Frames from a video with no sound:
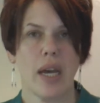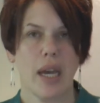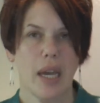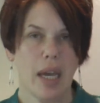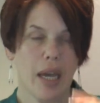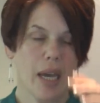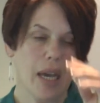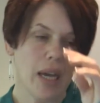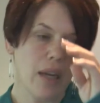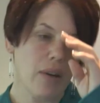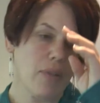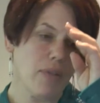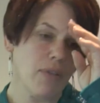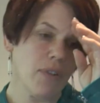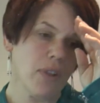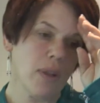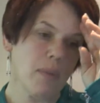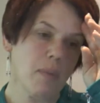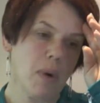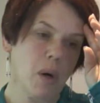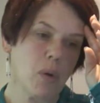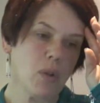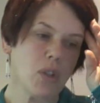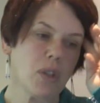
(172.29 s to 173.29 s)
And for the
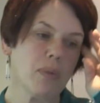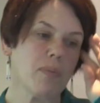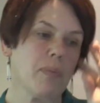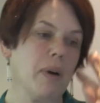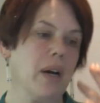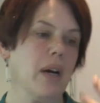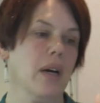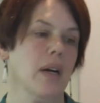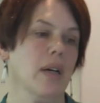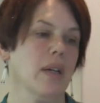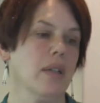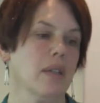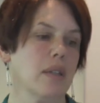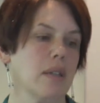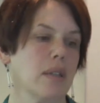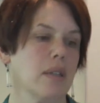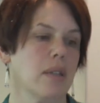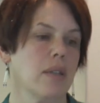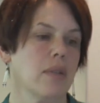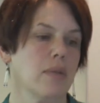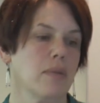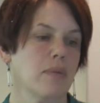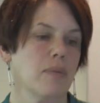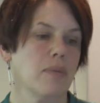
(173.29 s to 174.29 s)
most
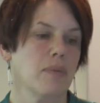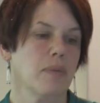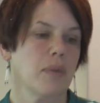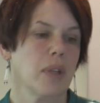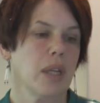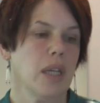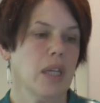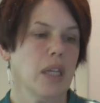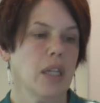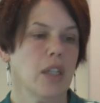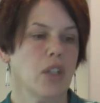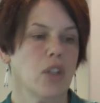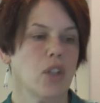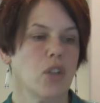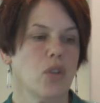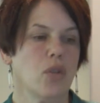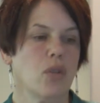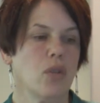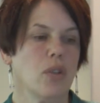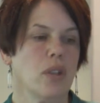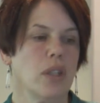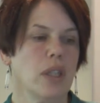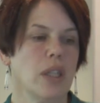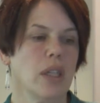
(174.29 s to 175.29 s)
part,
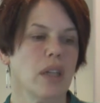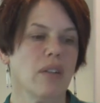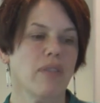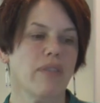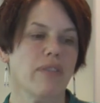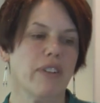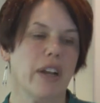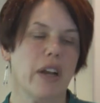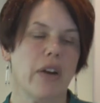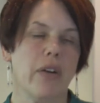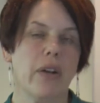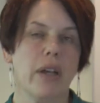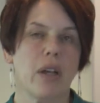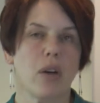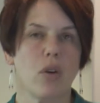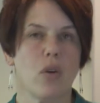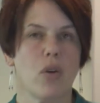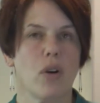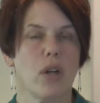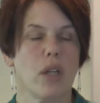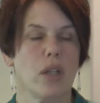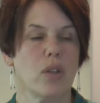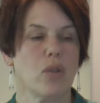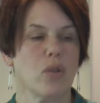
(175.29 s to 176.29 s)
it'll vary
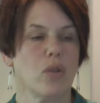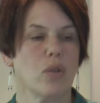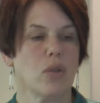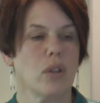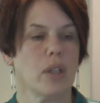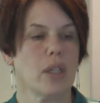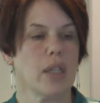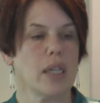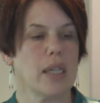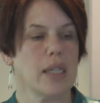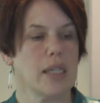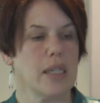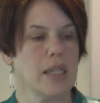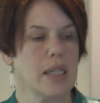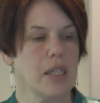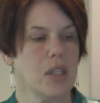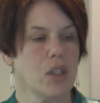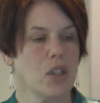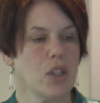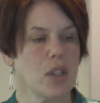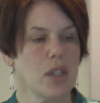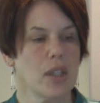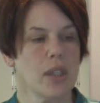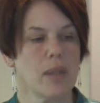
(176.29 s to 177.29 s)
according to
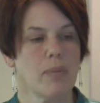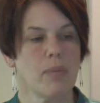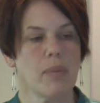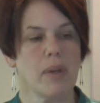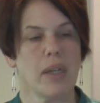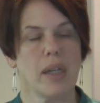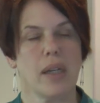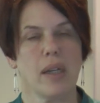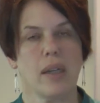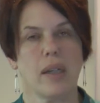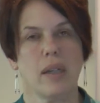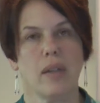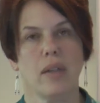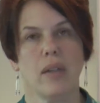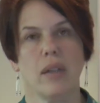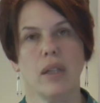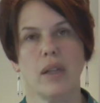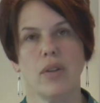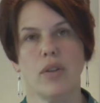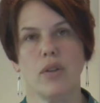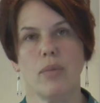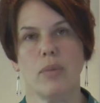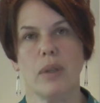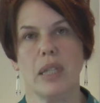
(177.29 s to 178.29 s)
organizations, but you'll
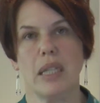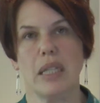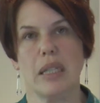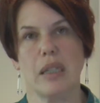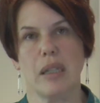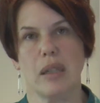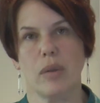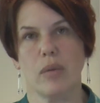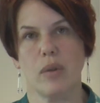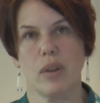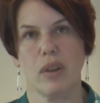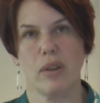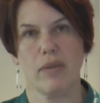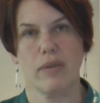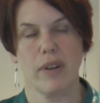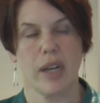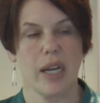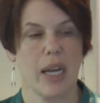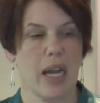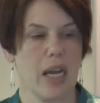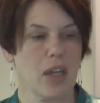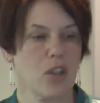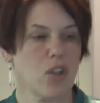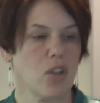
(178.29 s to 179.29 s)
either be dealing with the
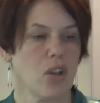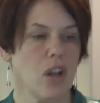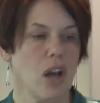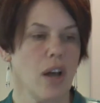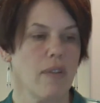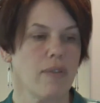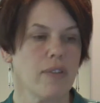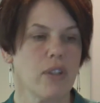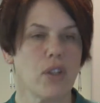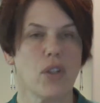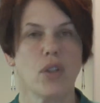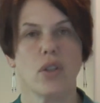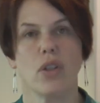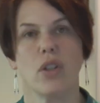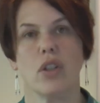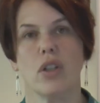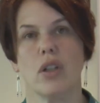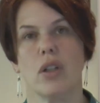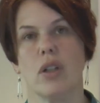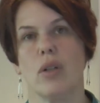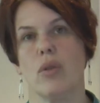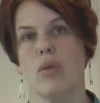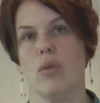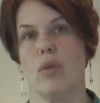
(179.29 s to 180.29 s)
financial
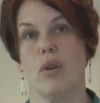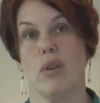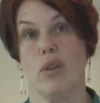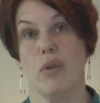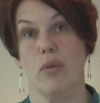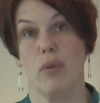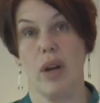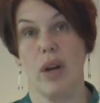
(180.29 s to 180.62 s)
officer or the